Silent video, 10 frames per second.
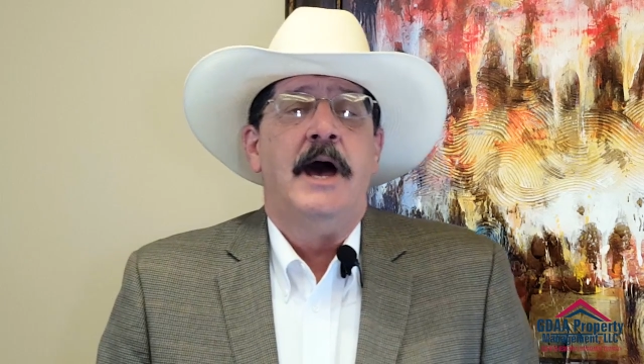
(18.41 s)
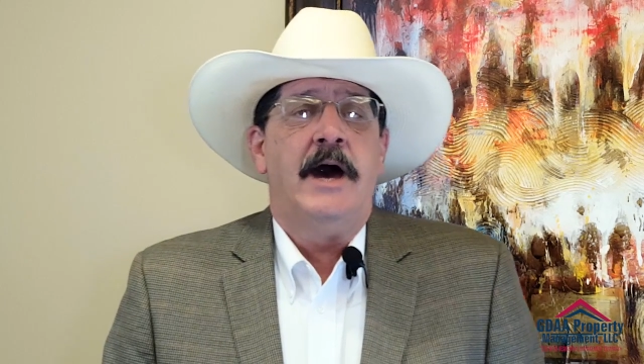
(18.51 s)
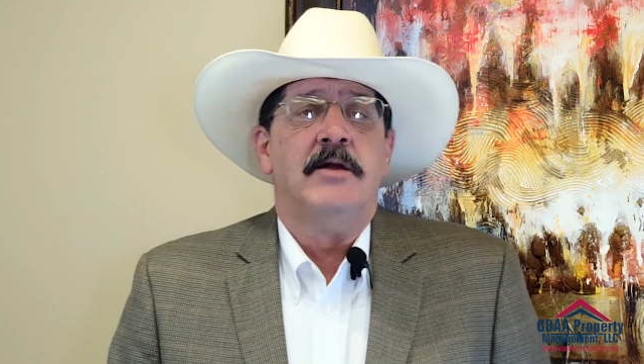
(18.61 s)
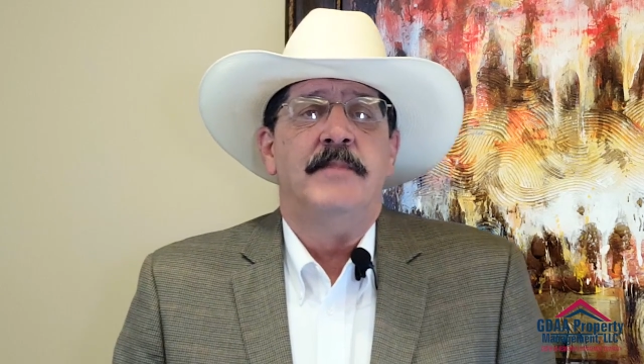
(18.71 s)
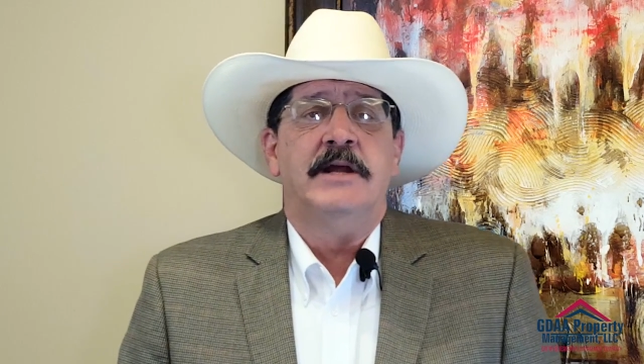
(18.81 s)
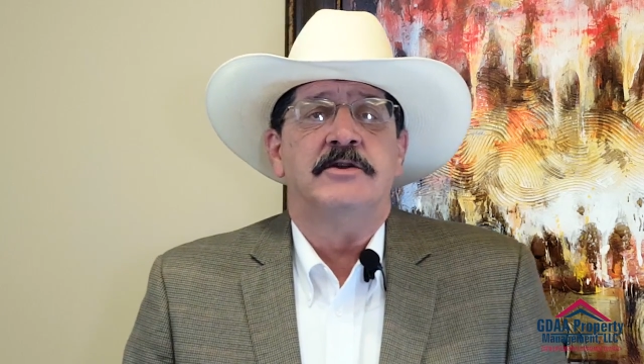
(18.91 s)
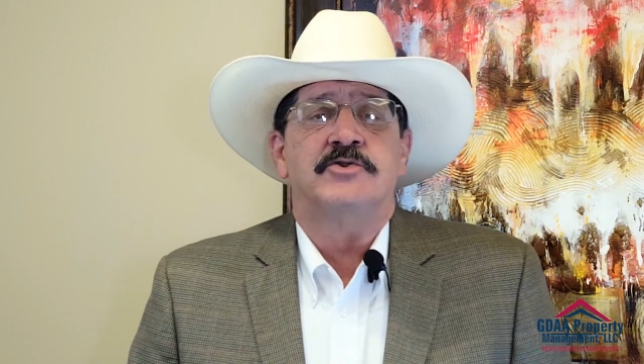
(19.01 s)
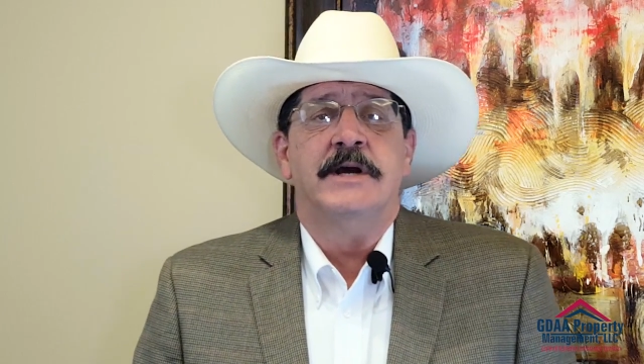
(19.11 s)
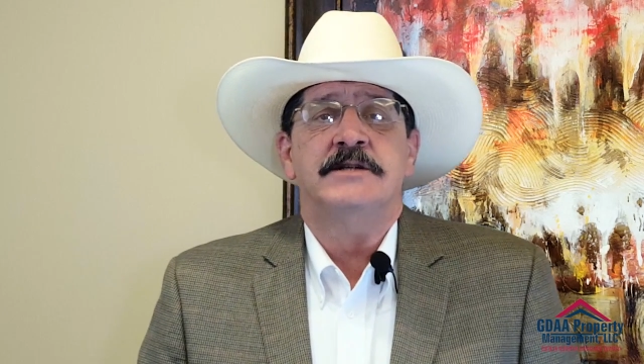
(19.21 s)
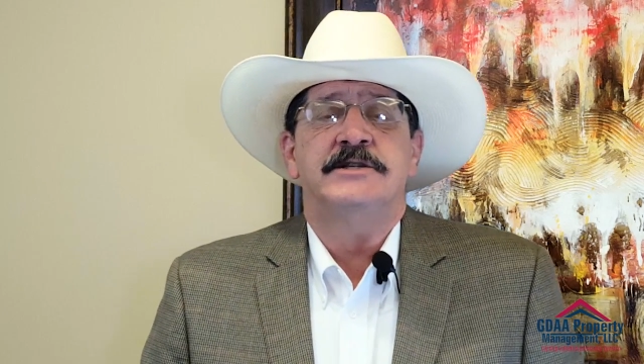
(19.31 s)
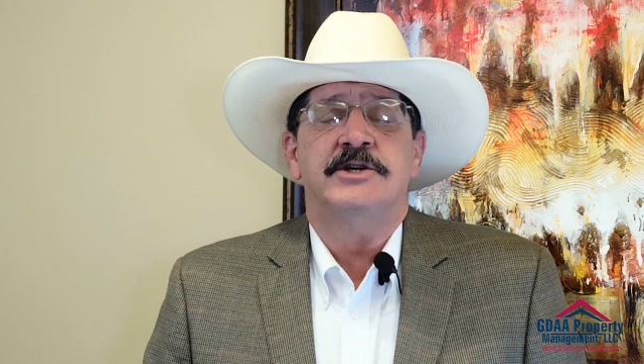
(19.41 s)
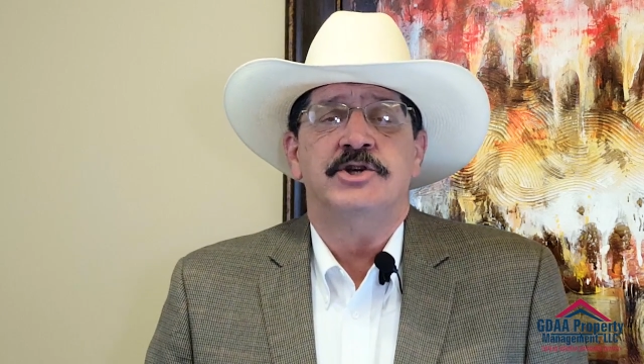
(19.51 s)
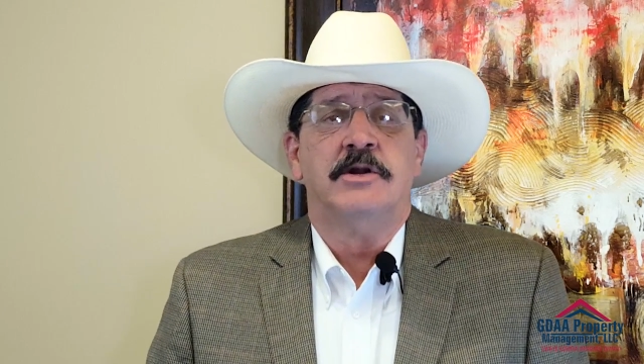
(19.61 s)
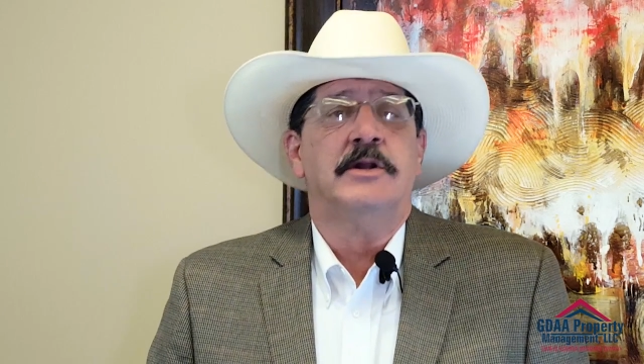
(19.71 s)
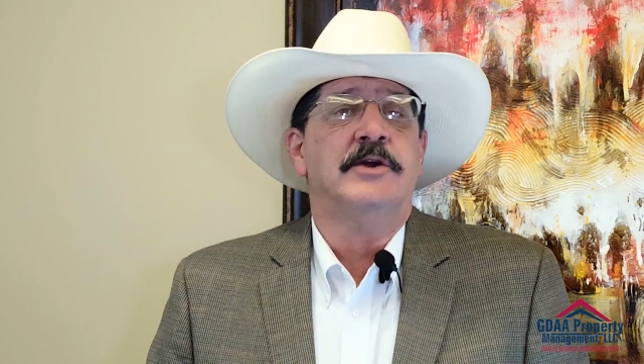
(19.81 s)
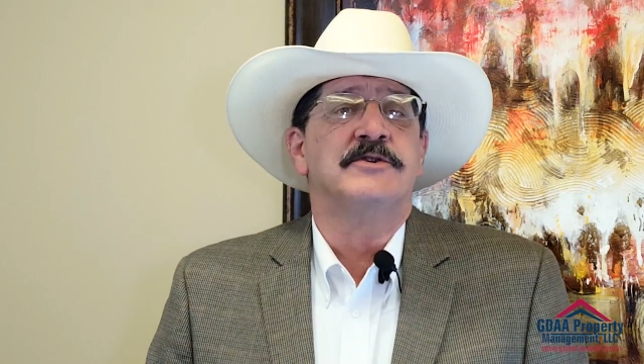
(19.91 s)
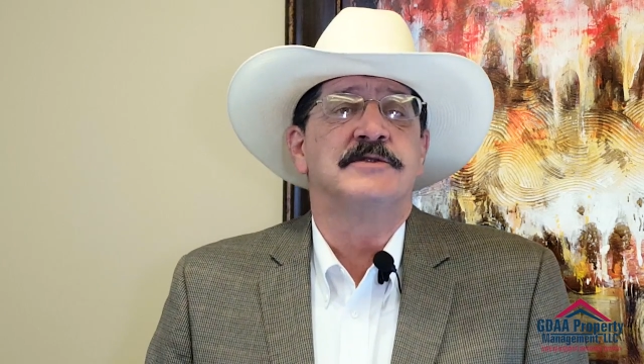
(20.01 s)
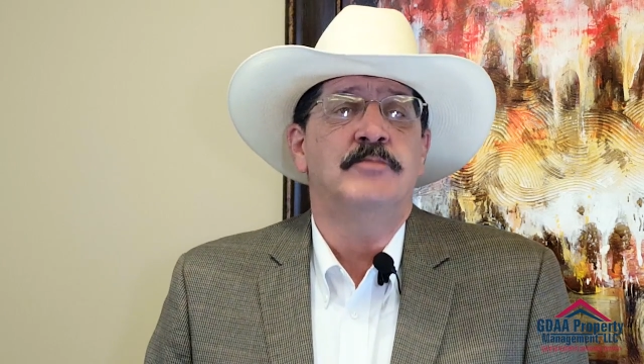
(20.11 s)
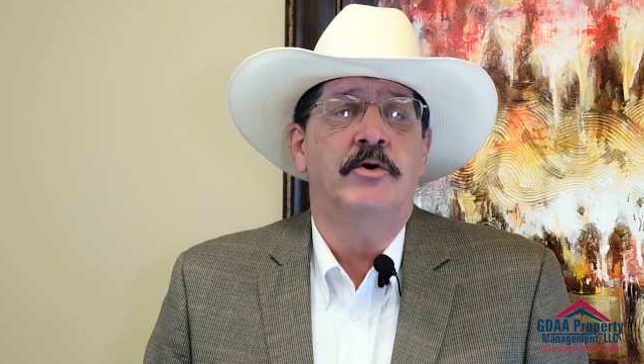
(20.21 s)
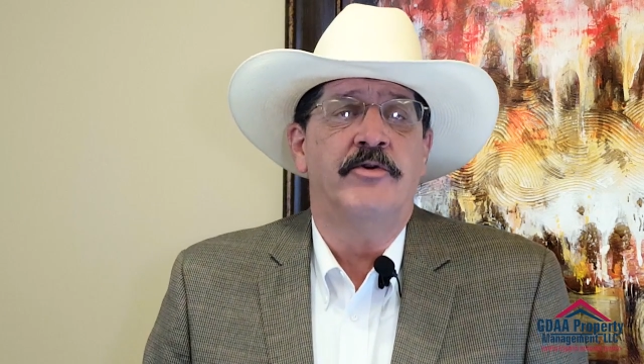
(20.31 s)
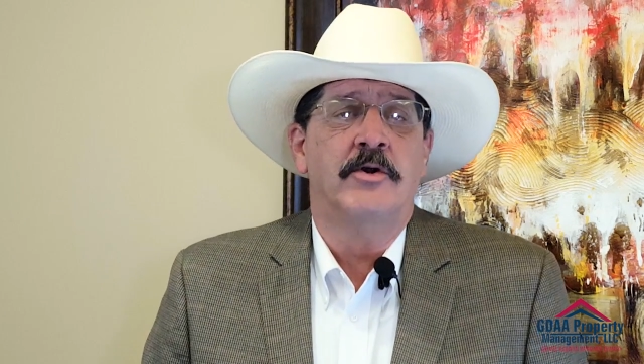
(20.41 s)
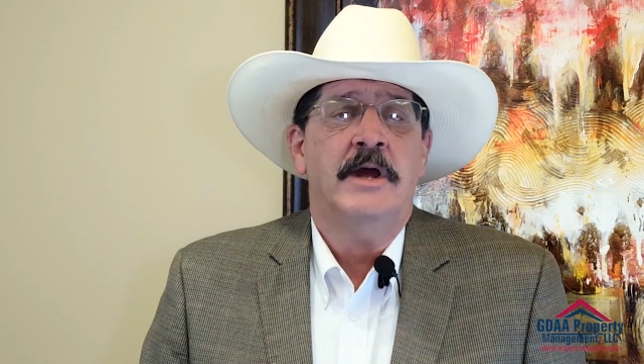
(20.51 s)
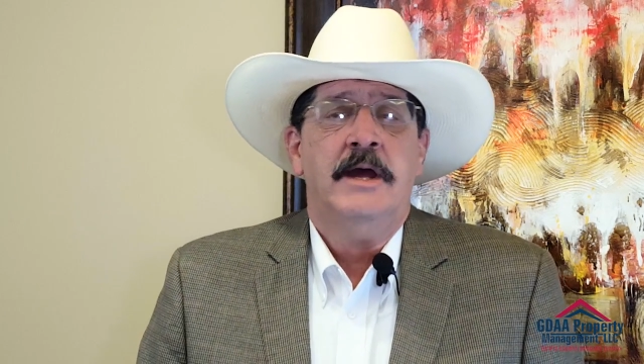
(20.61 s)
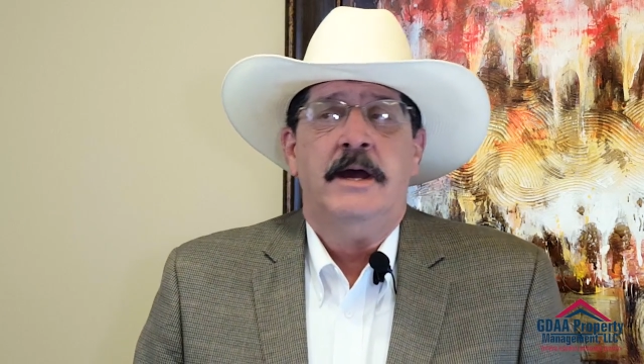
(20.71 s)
how to make the transition a little smoother